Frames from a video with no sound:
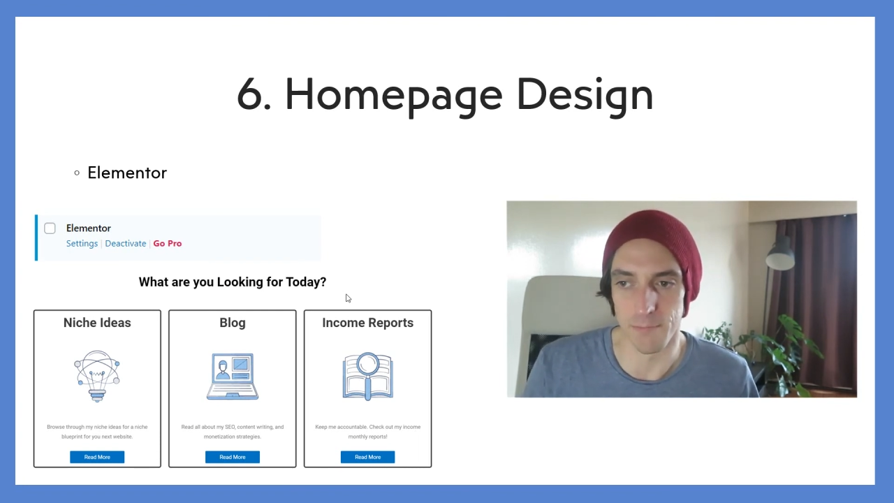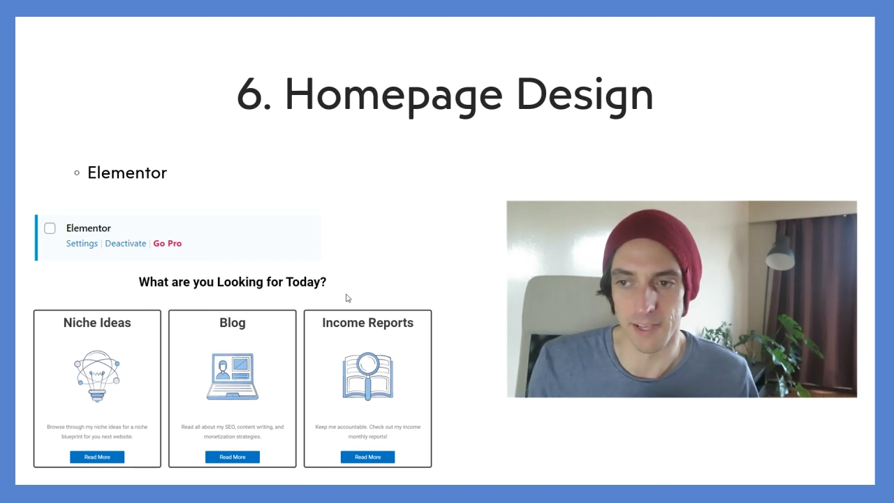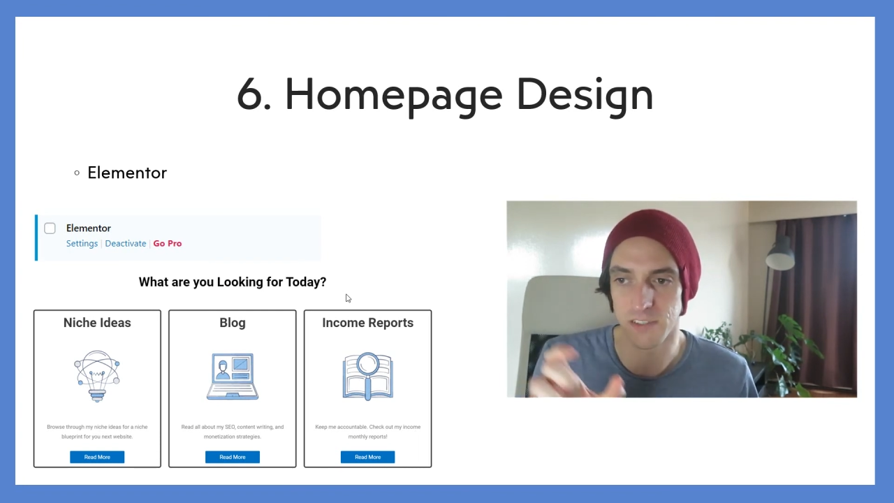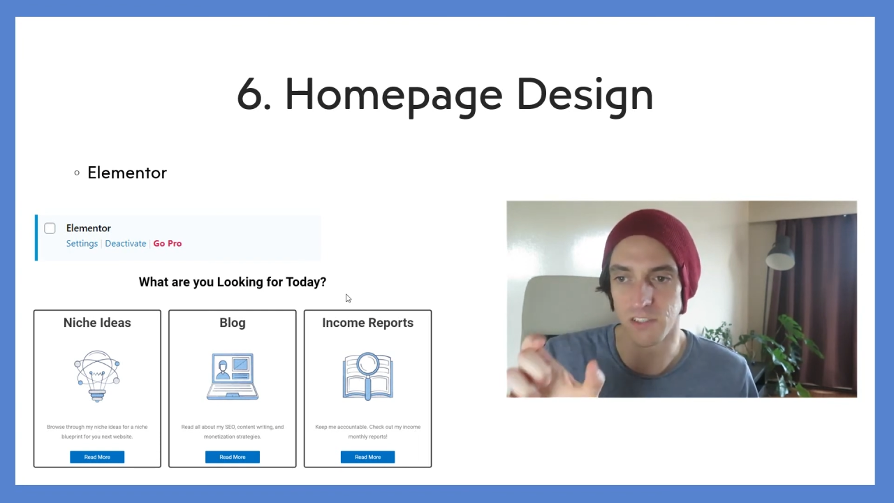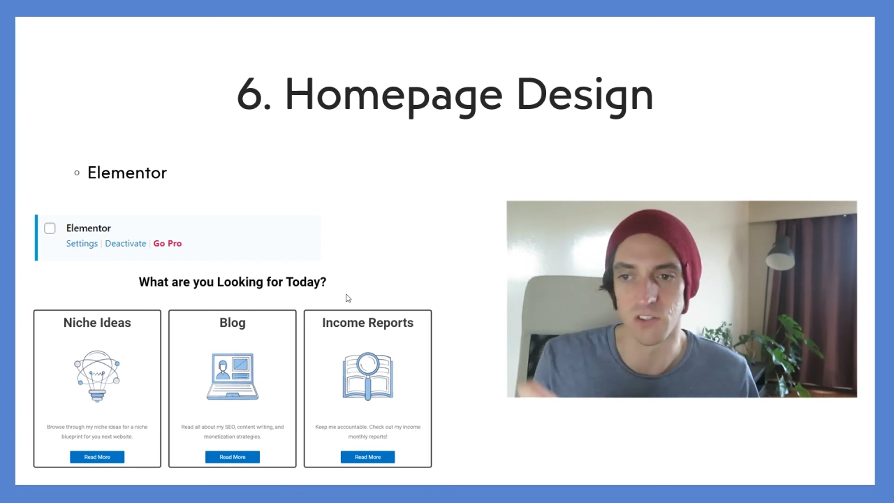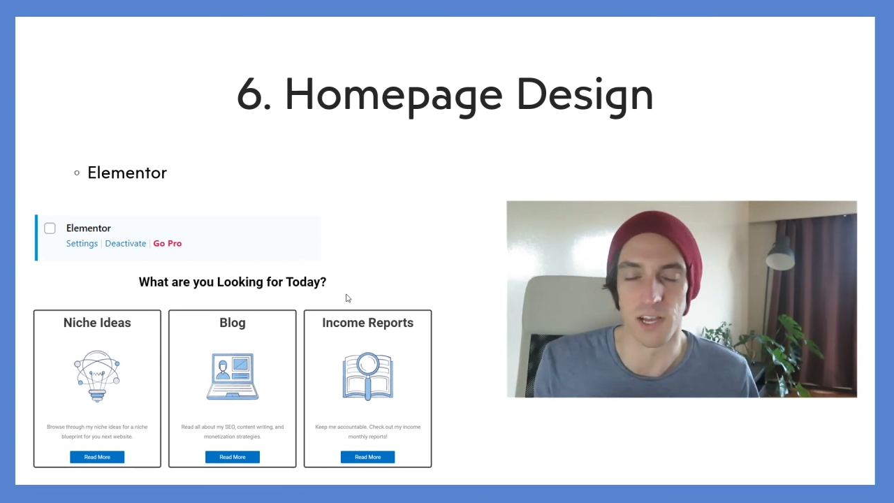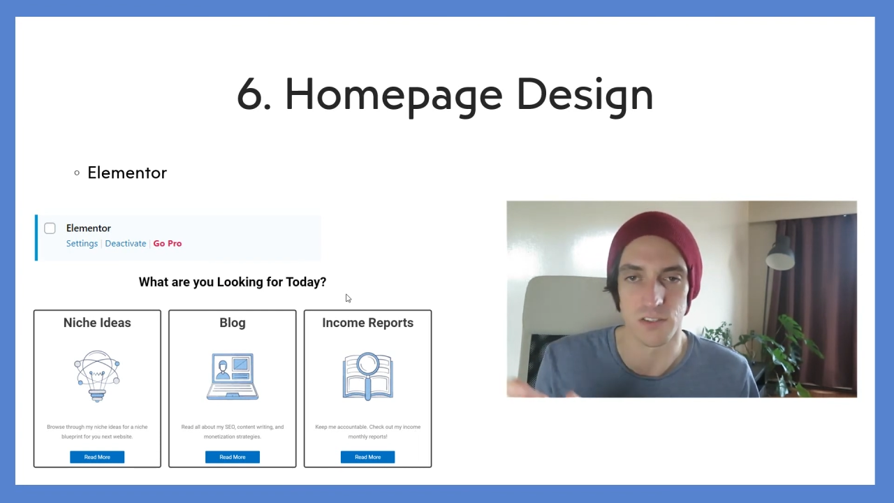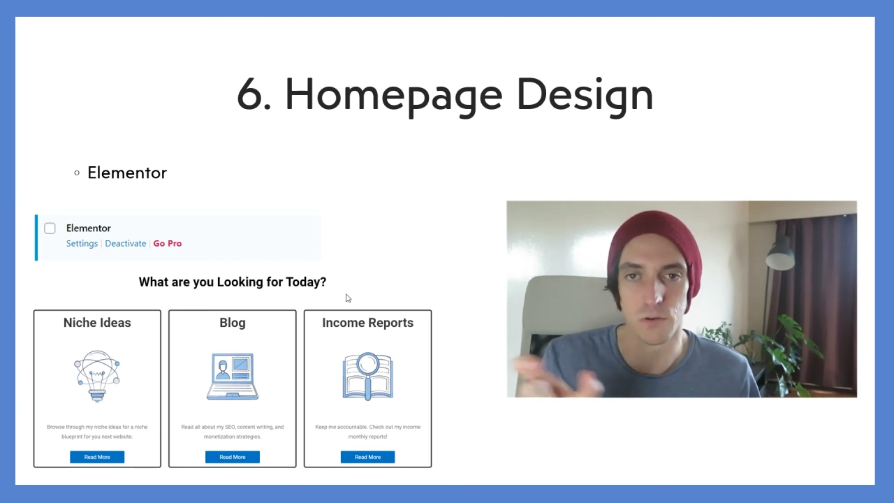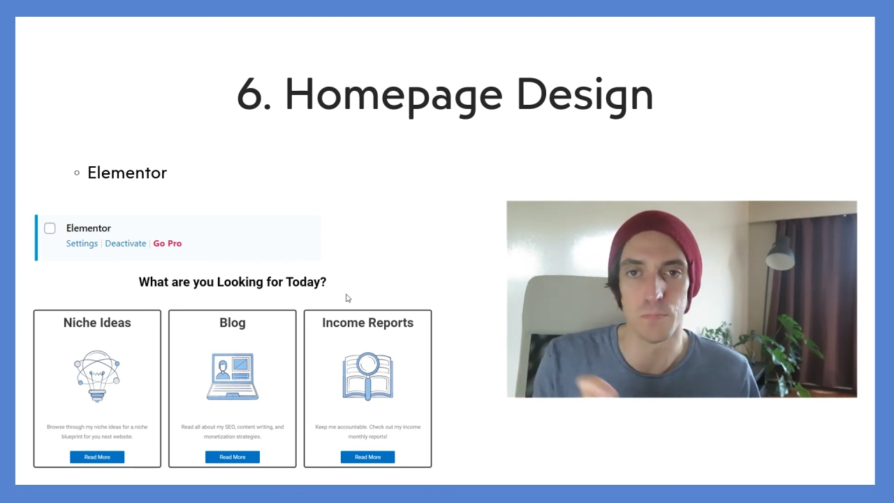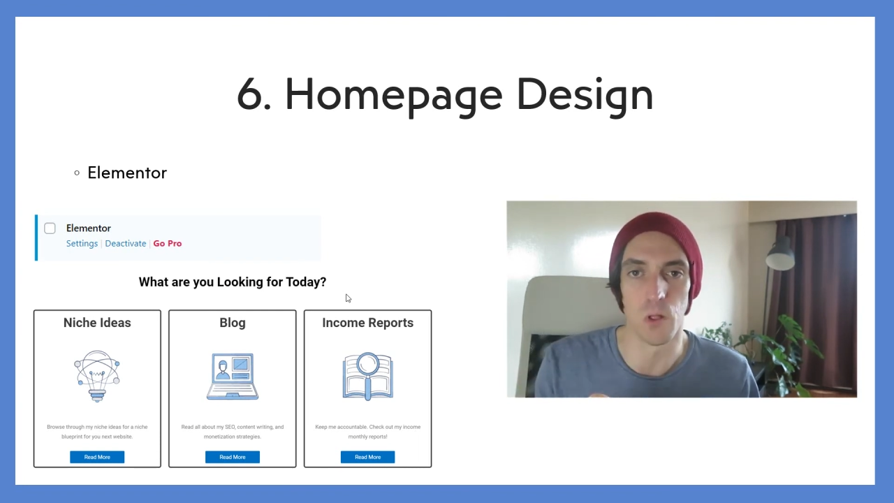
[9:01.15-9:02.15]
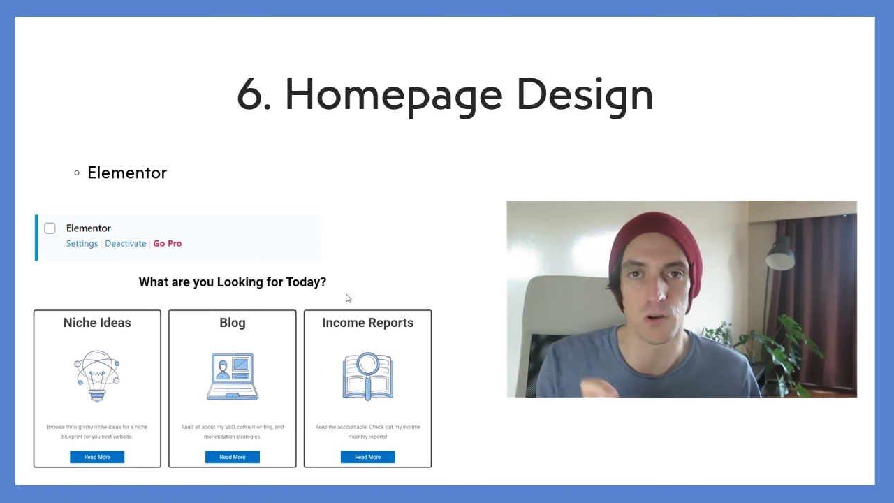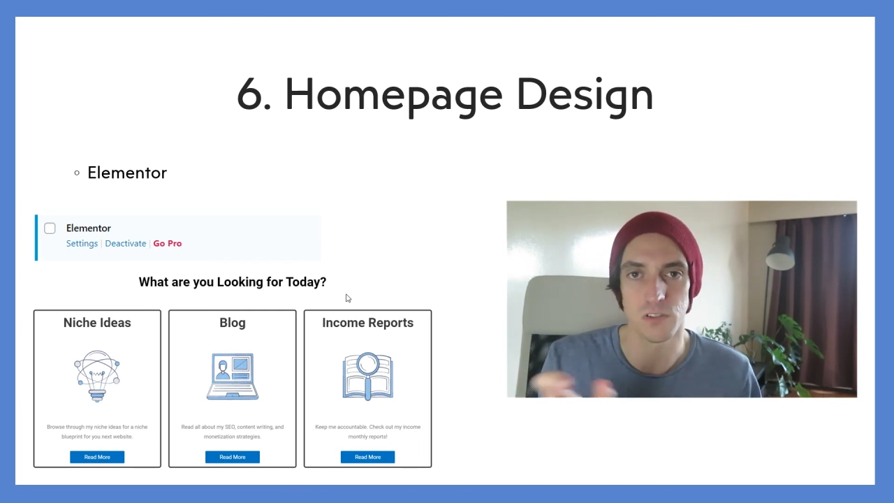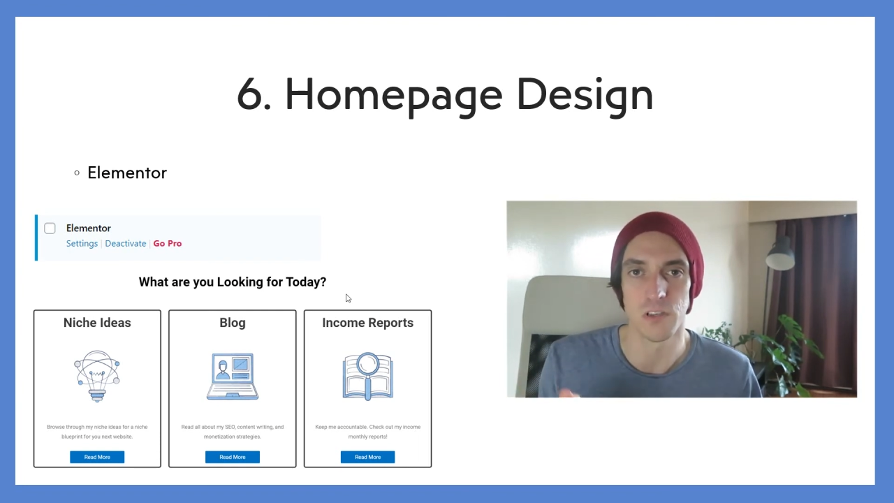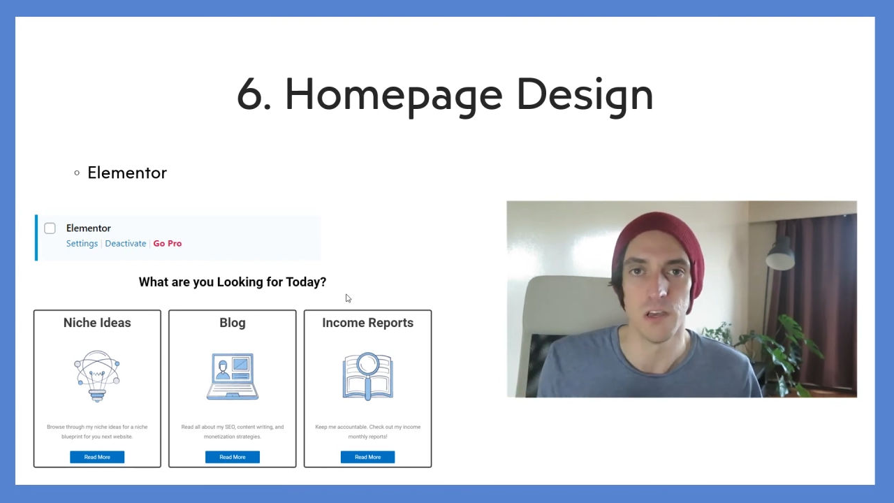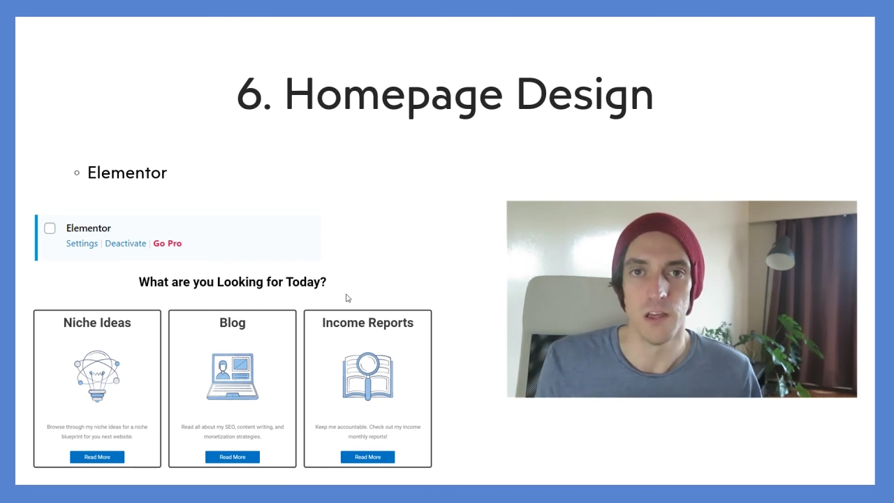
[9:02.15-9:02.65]
It makes these nice little
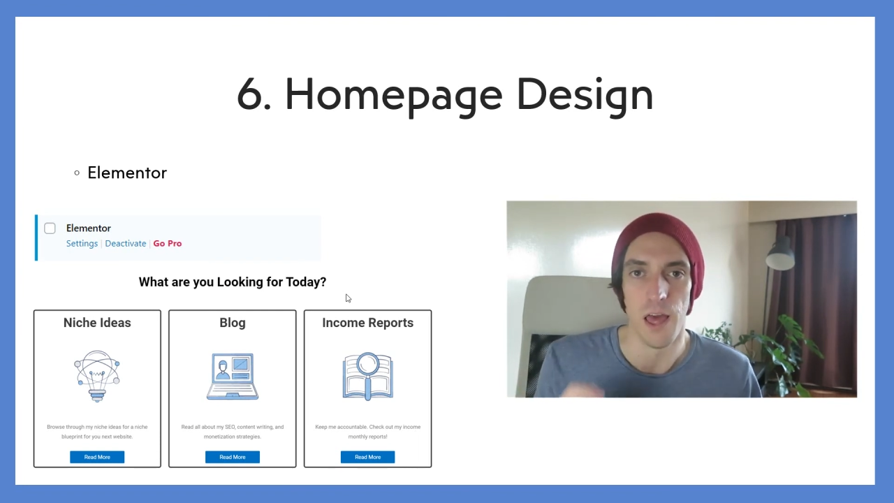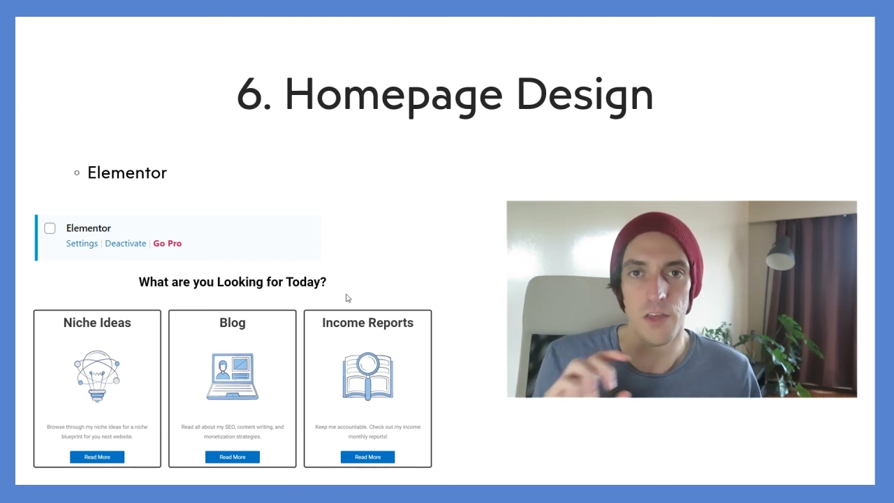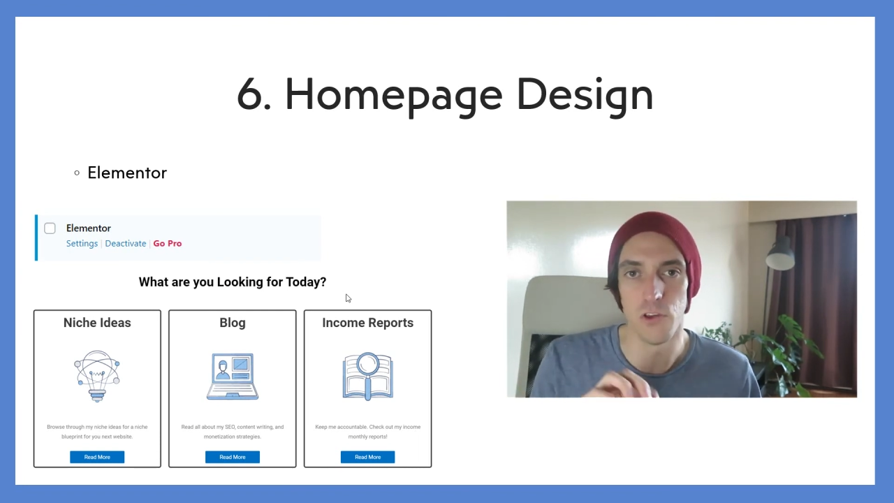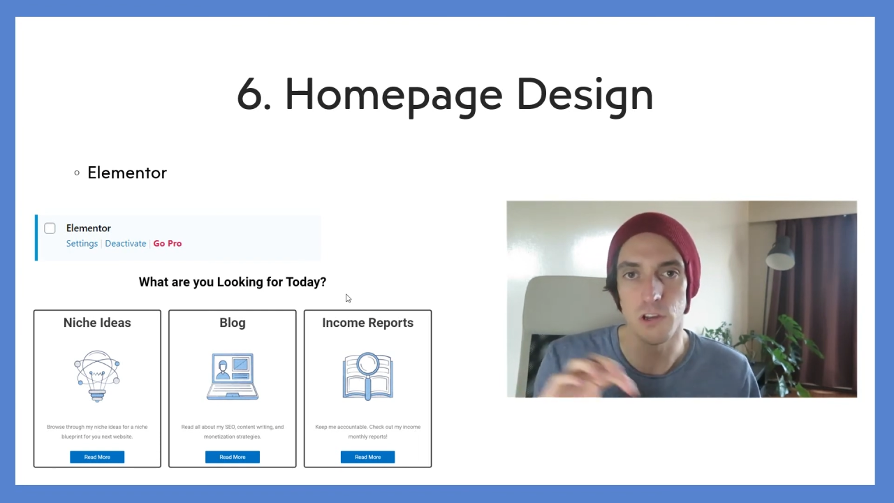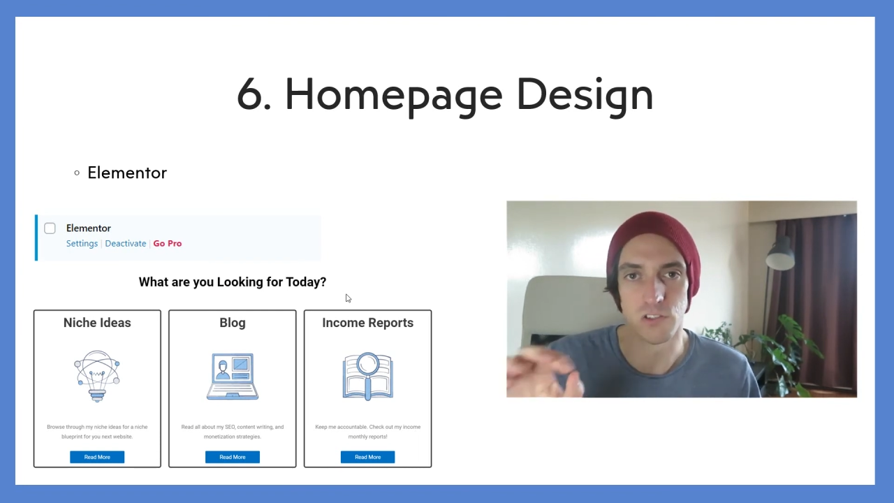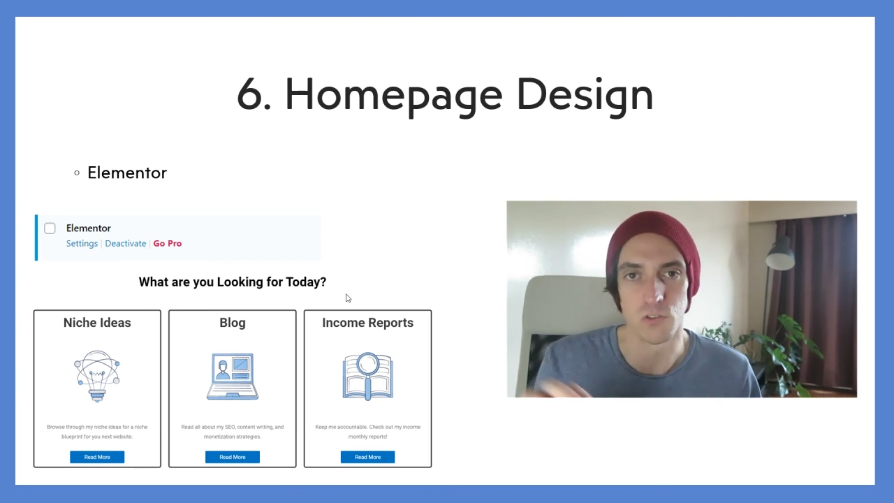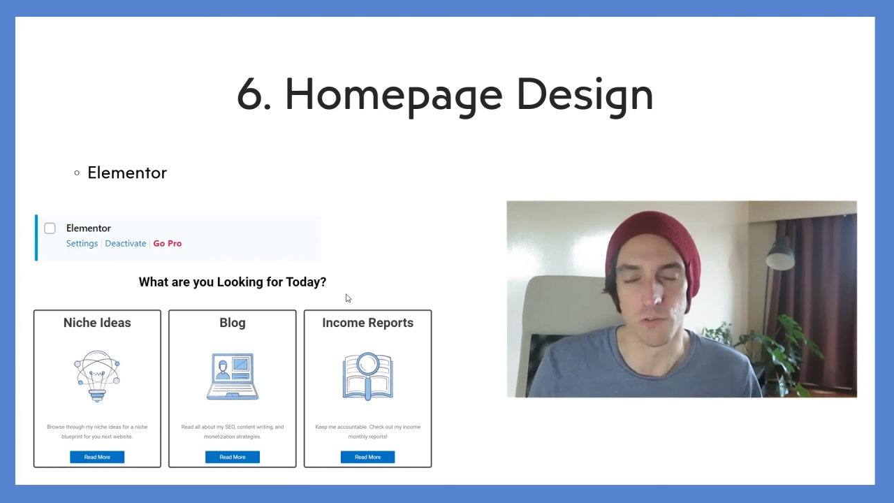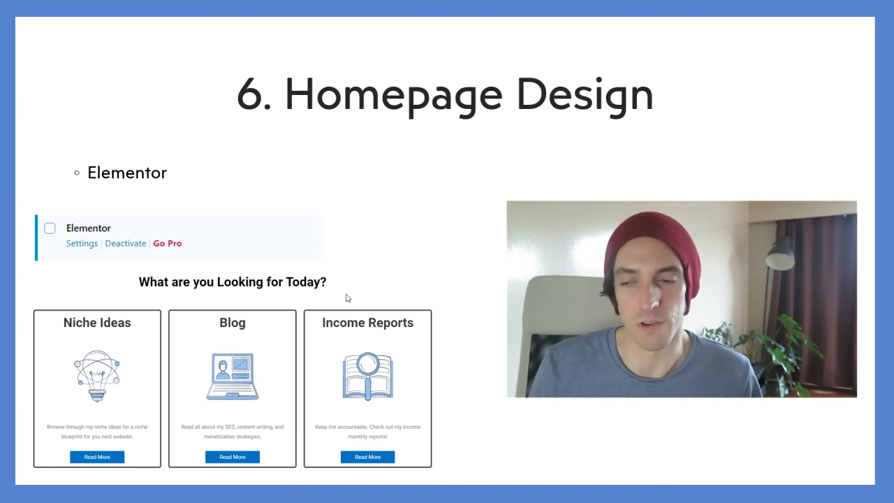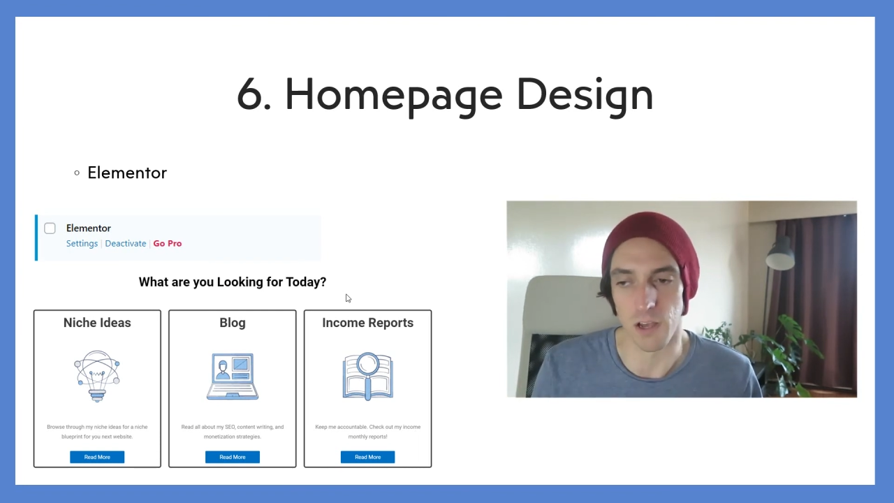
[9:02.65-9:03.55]
blocks, and you can sort of